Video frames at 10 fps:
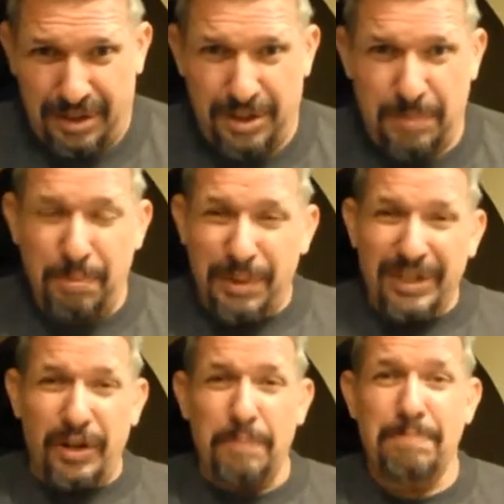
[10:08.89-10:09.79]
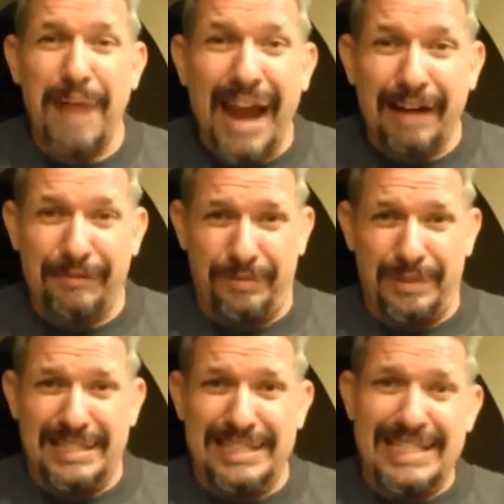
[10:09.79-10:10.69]
to bring her back from
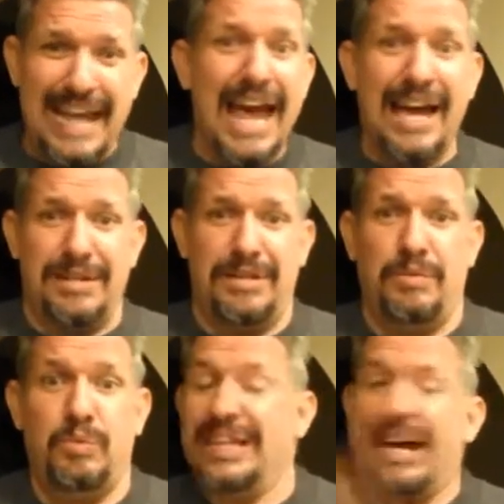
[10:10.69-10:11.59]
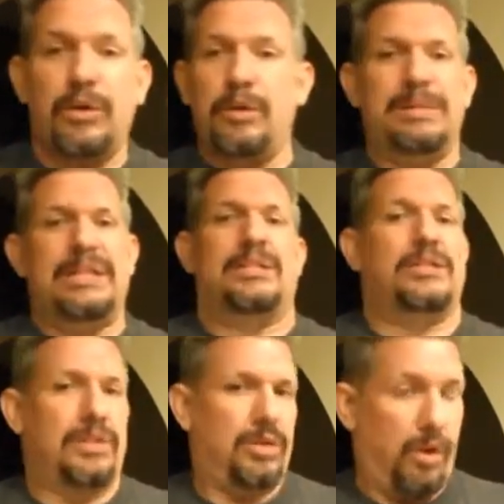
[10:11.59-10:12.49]
the dead without her being